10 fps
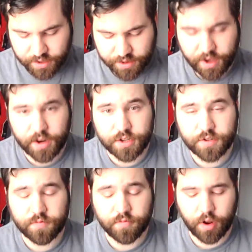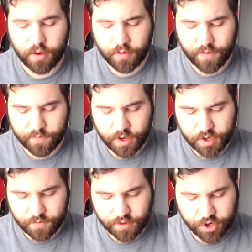Scottish
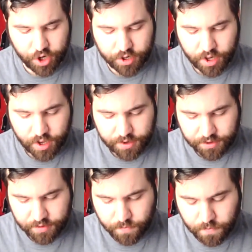Reformation was John Knox,